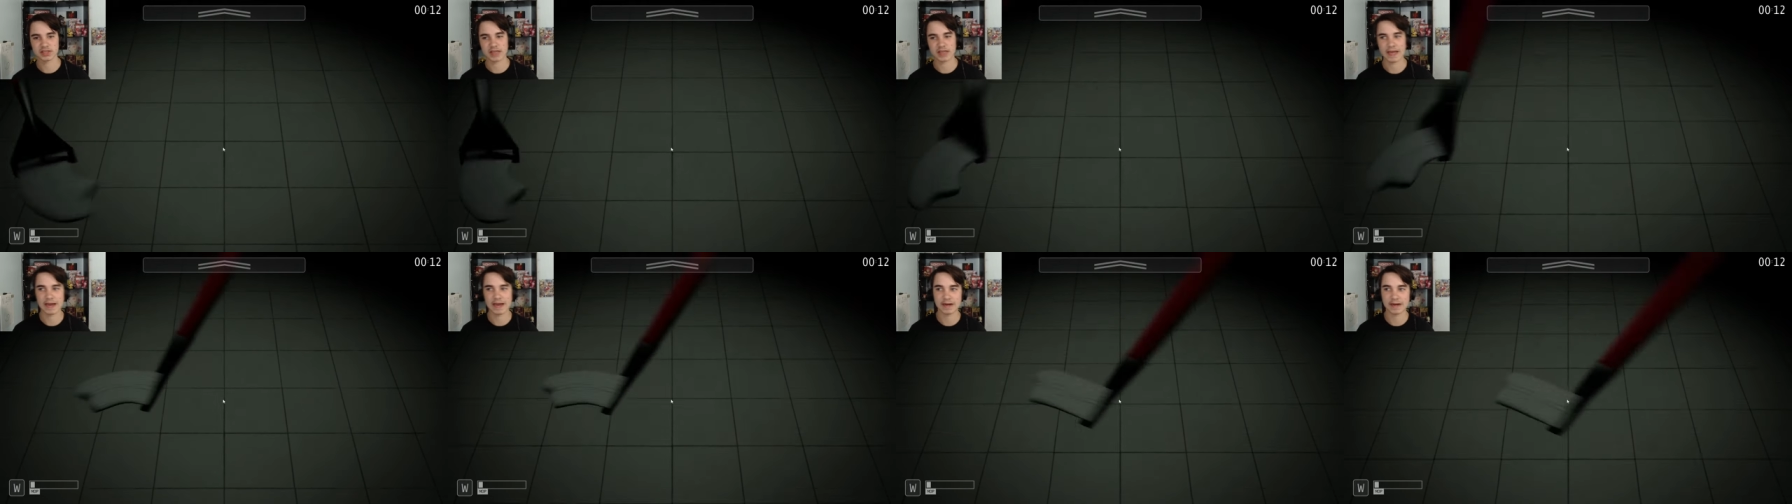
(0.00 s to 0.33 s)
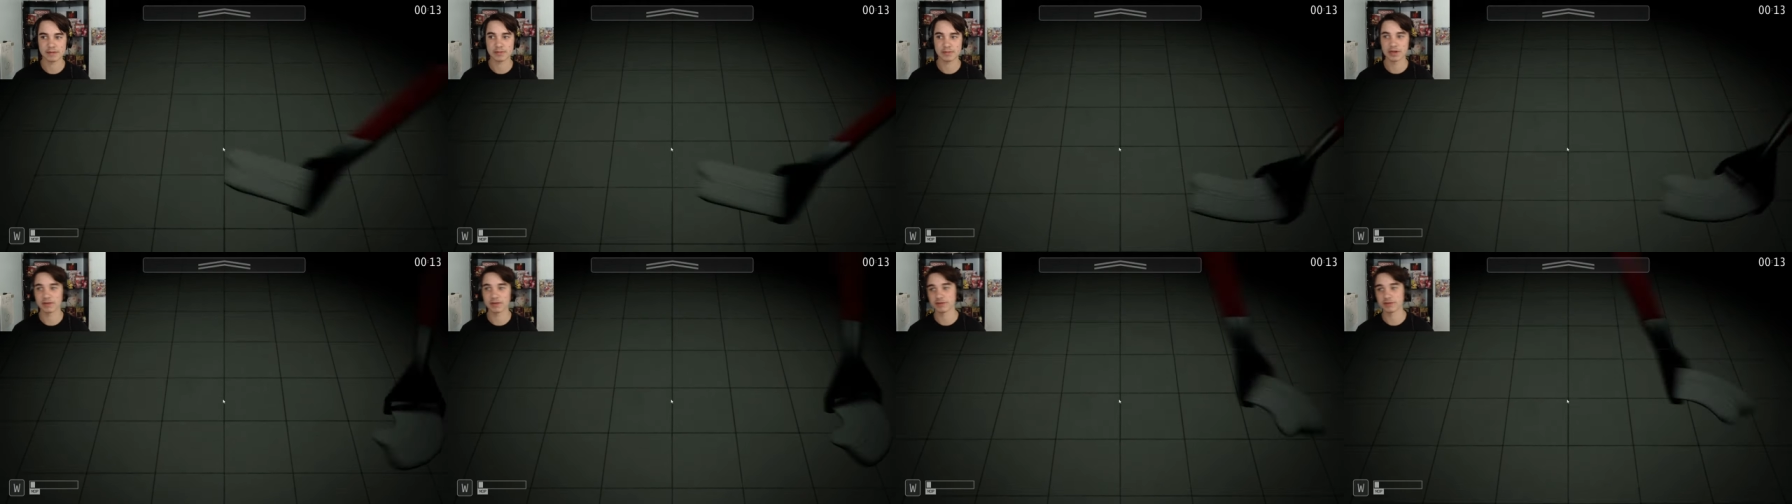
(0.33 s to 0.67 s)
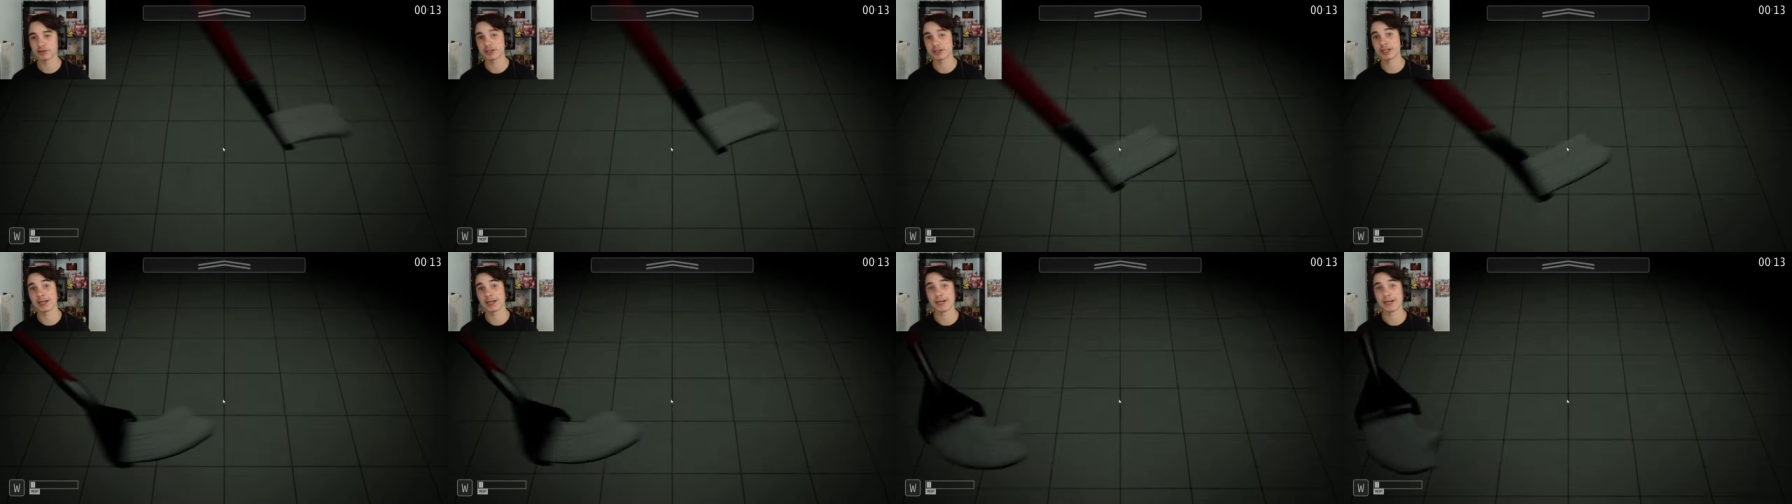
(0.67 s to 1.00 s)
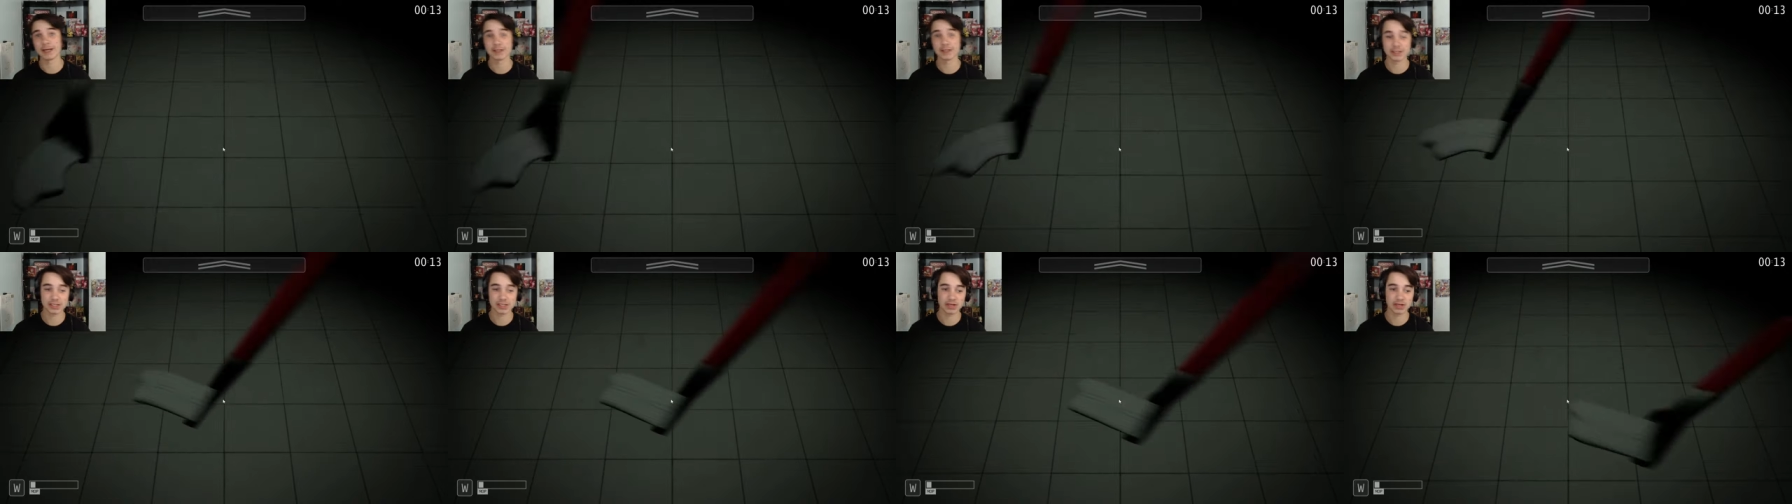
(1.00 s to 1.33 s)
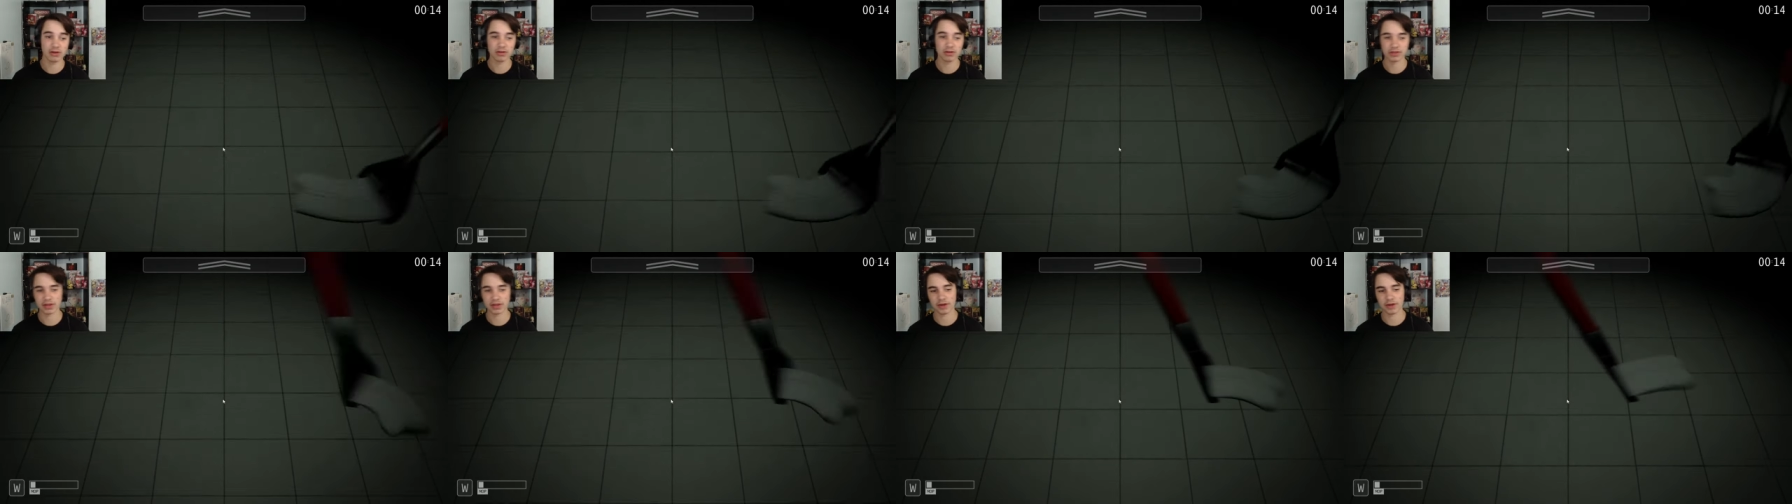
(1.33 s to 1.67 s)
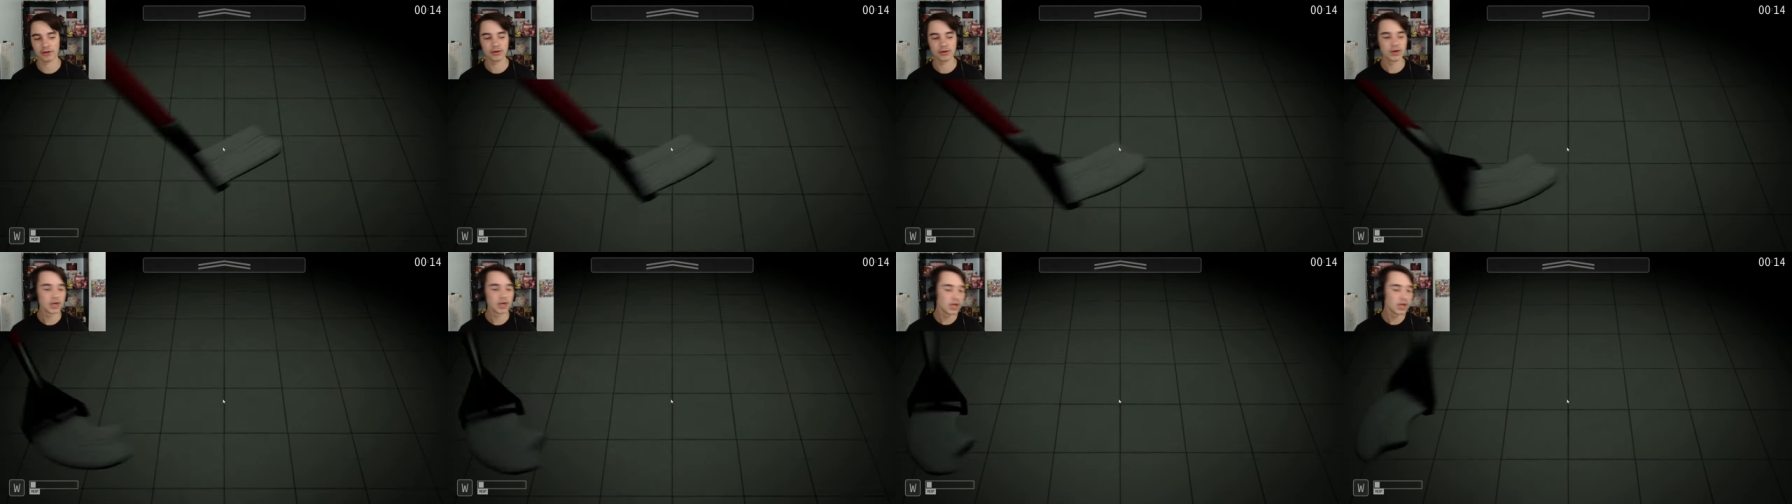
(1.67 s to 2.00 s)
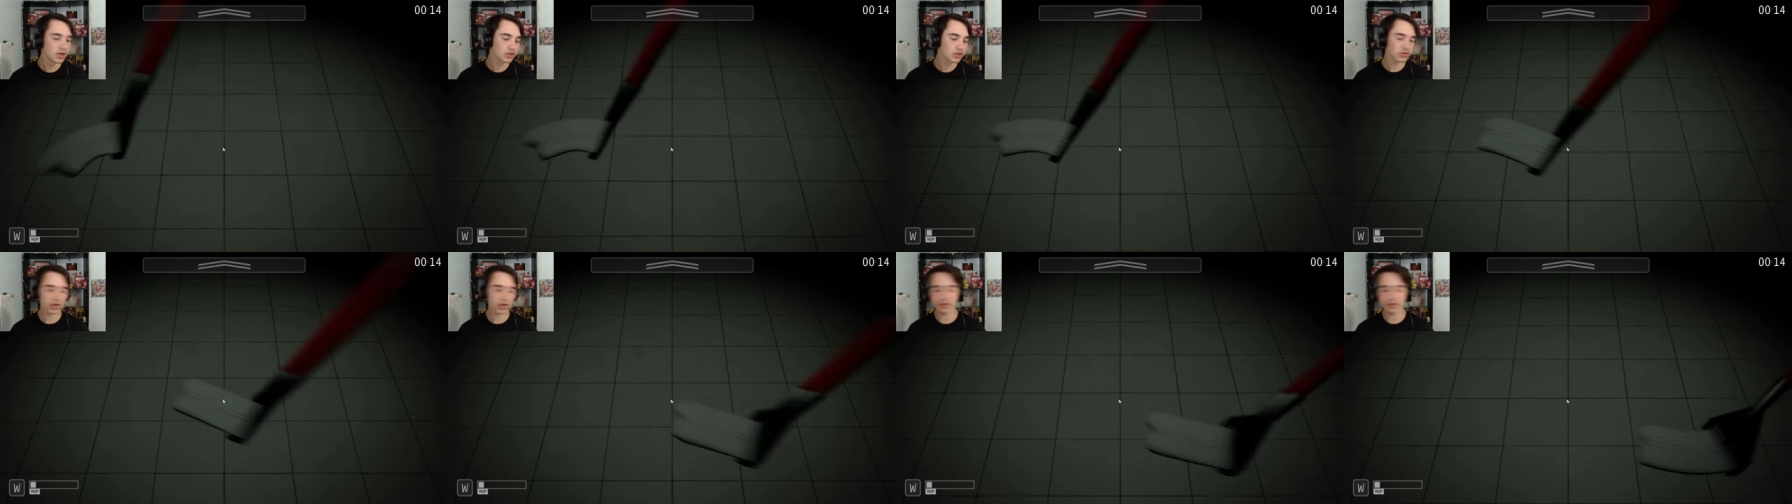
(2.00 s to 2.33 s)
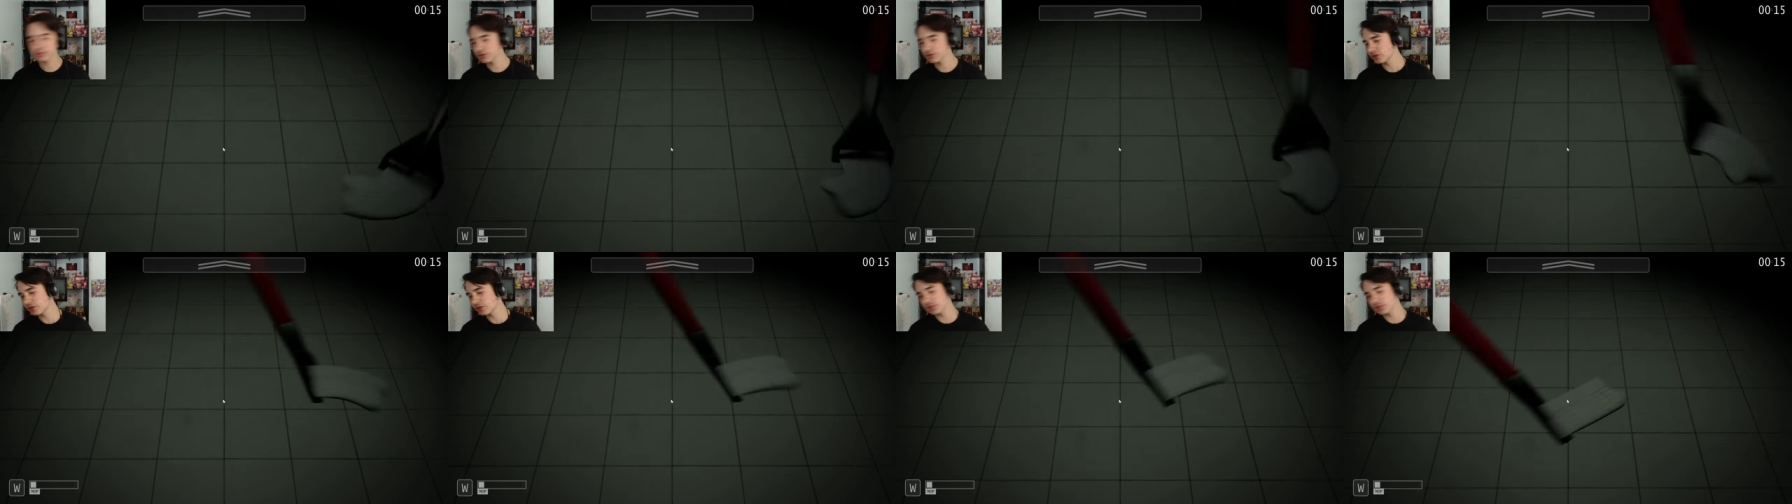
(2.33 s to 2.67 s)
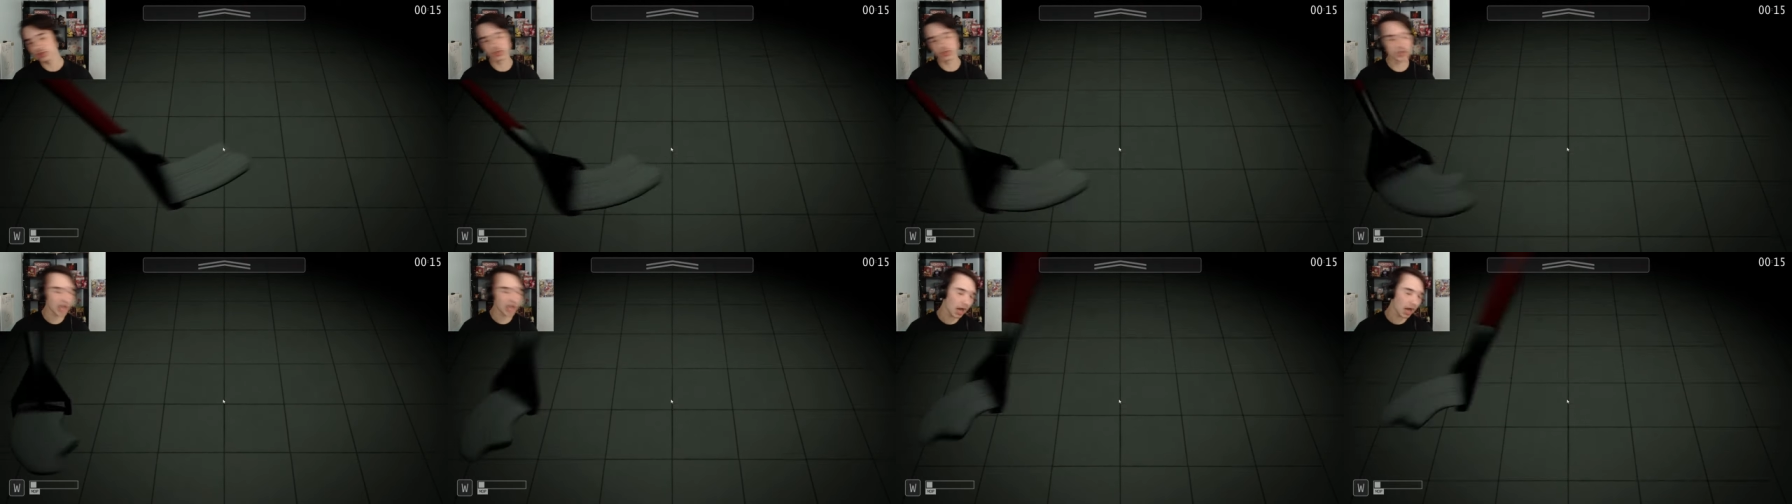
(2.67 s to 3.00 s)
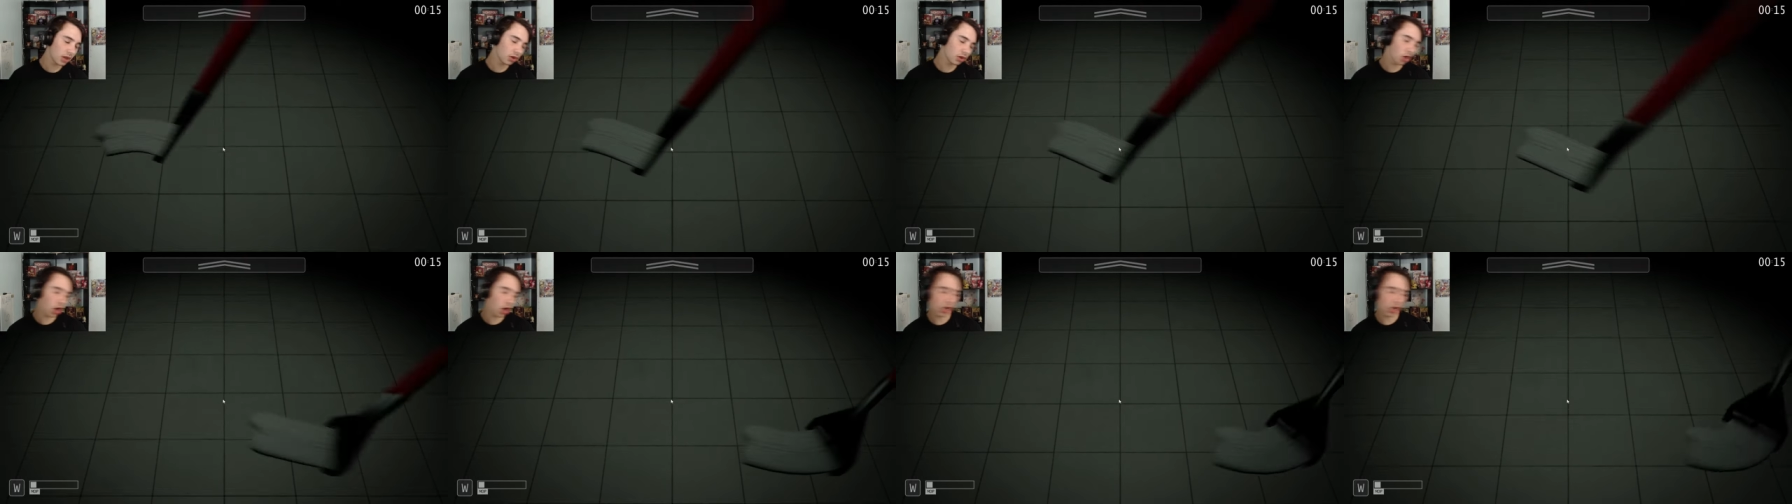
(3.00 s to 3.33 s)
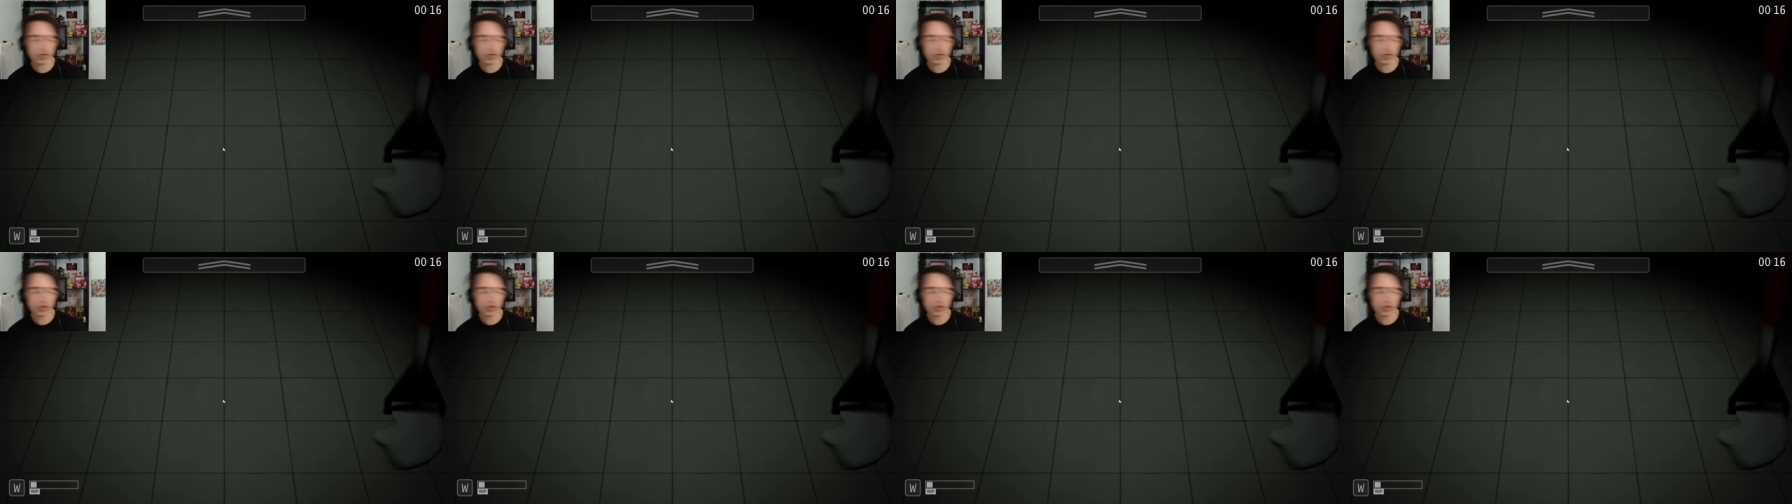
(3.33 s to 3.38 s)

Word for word: I had a bit of a delayed start there. So I'm just gonna see how long